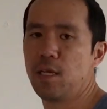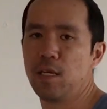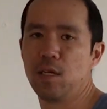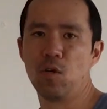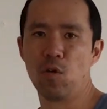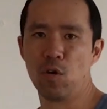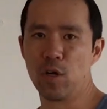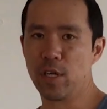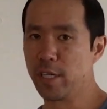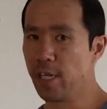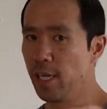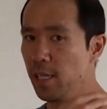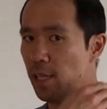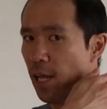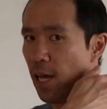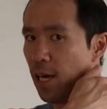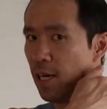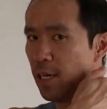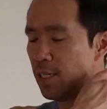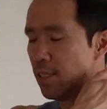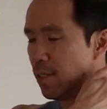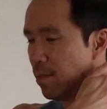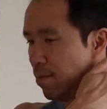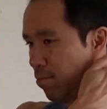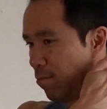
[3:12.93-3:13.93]
where you get a lot
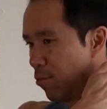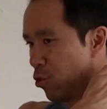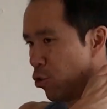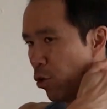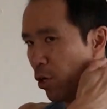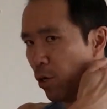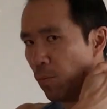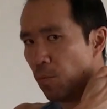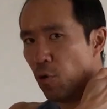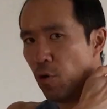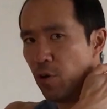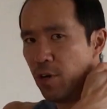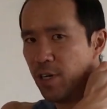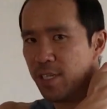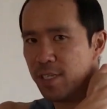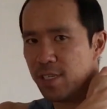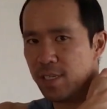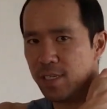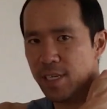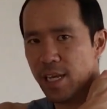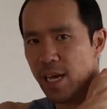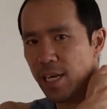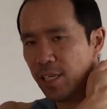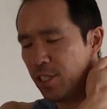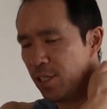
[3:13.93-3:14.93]
of trigger points
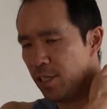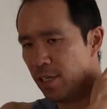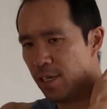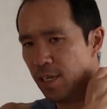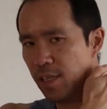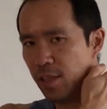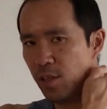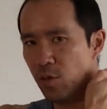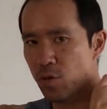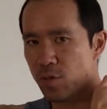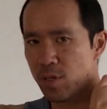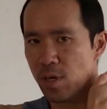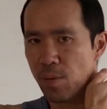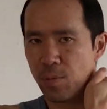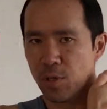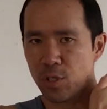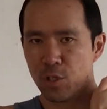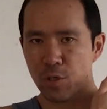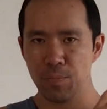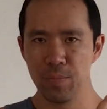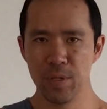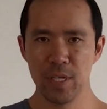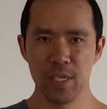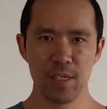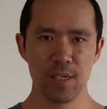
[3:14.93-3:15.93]
and tension in those upper
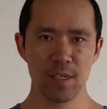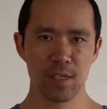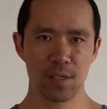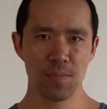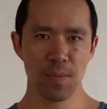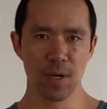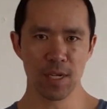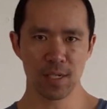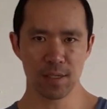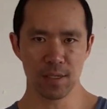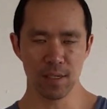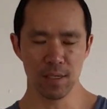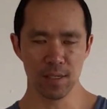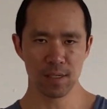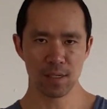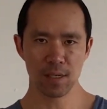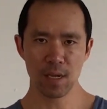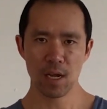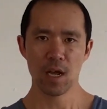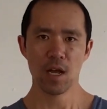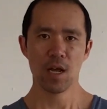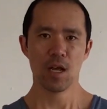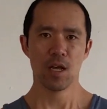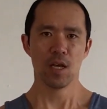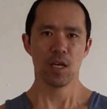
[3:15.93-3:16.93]
trapezius muscles,
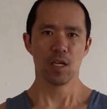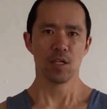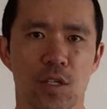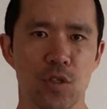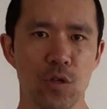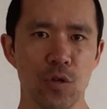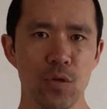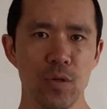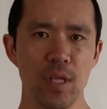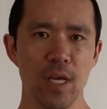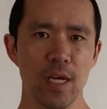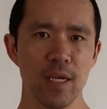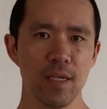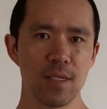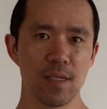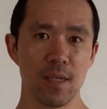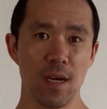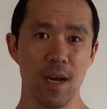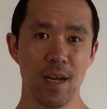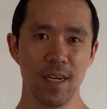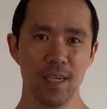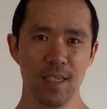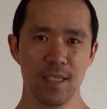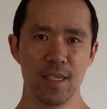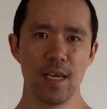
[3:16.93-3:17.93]
do this
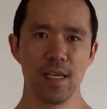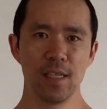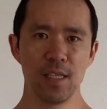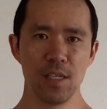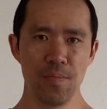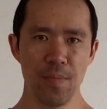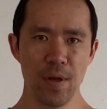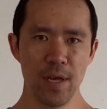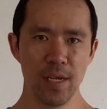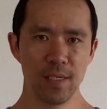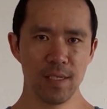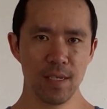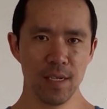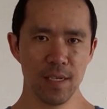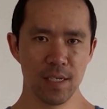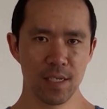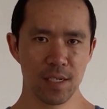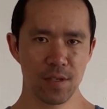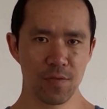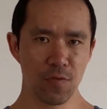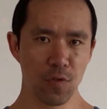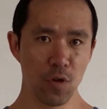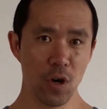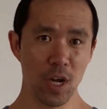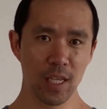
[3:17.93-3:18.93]
on a daily
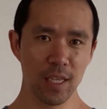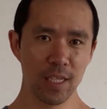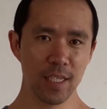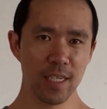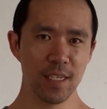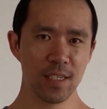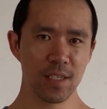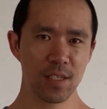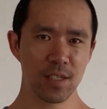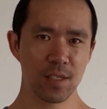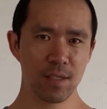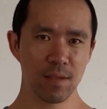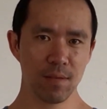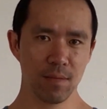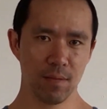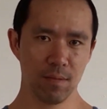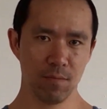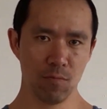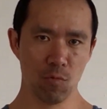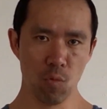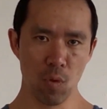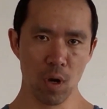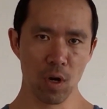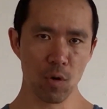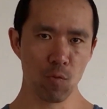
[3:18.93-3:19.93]
basis for at least
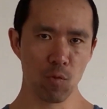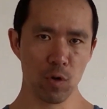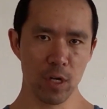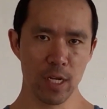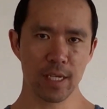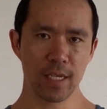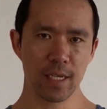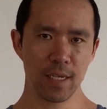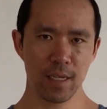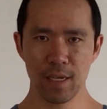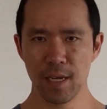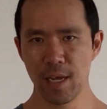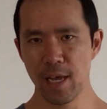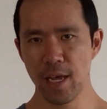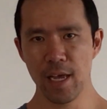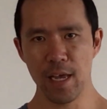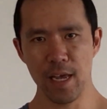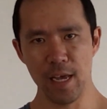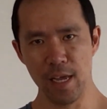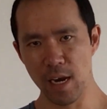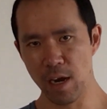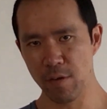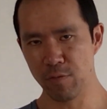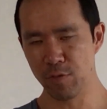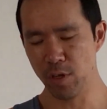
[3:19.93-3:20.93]
one week.
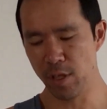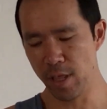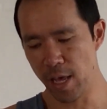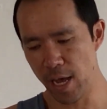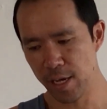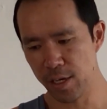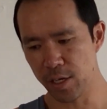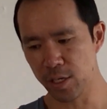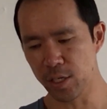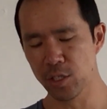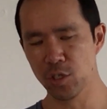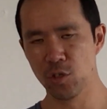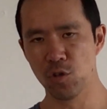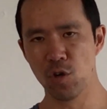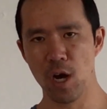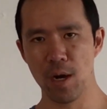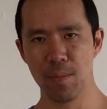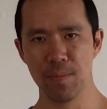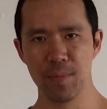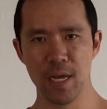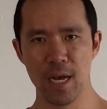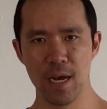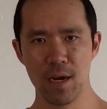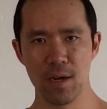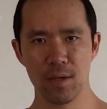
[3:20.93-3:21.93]
And after that, you can
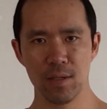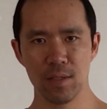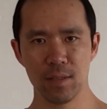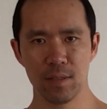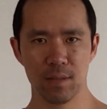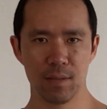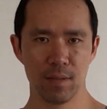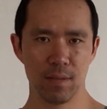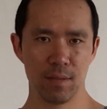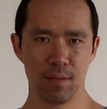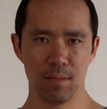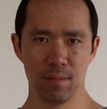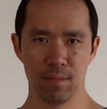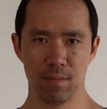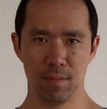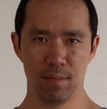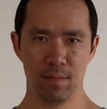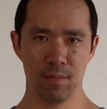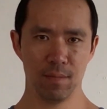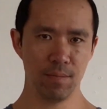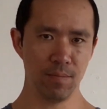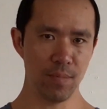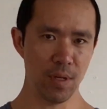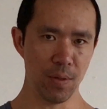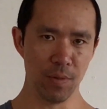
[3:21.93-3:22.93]
drop down
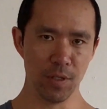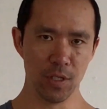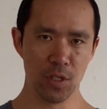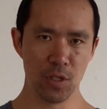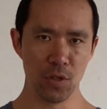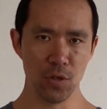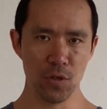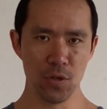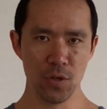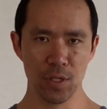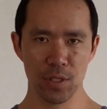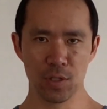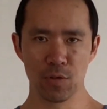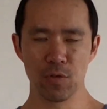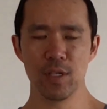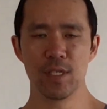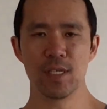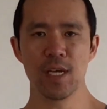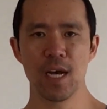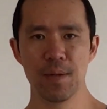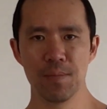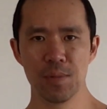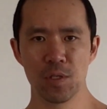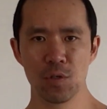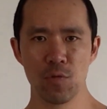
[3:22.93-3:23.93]
maybe two to three
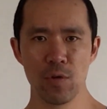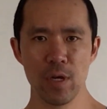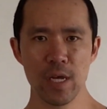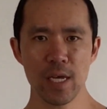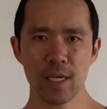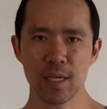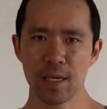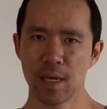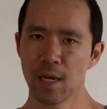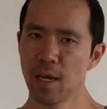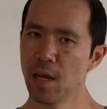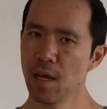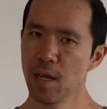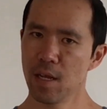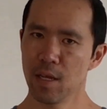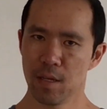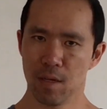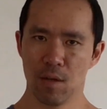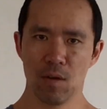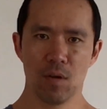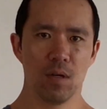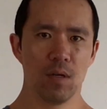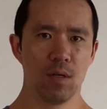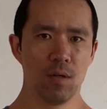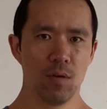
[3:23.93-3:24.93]
times a week,
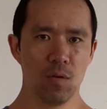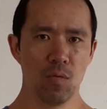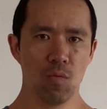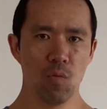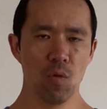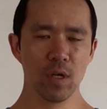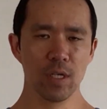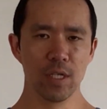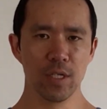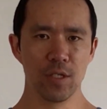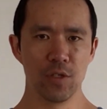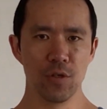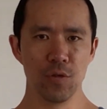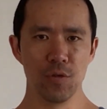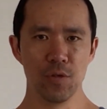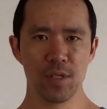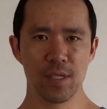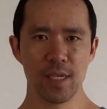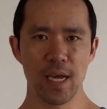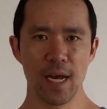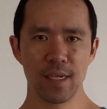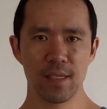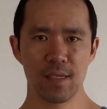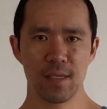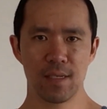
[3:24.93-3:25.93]
one to two
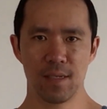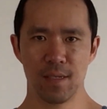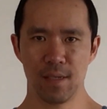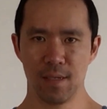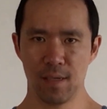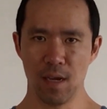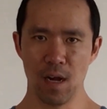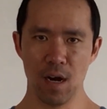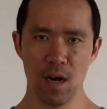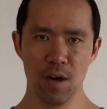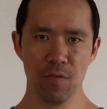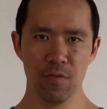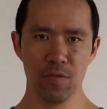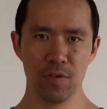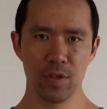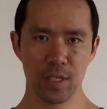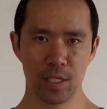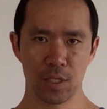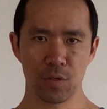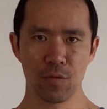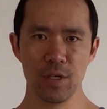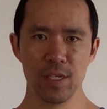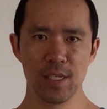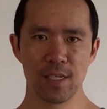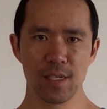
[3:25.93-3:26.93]
sets of
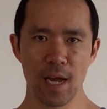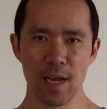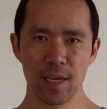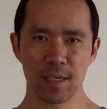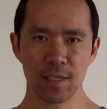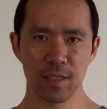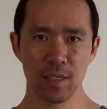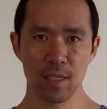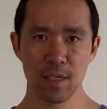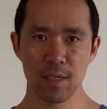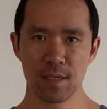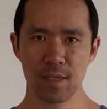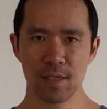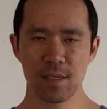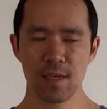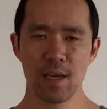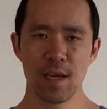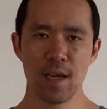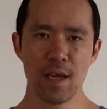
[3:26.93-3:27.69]
three cycles,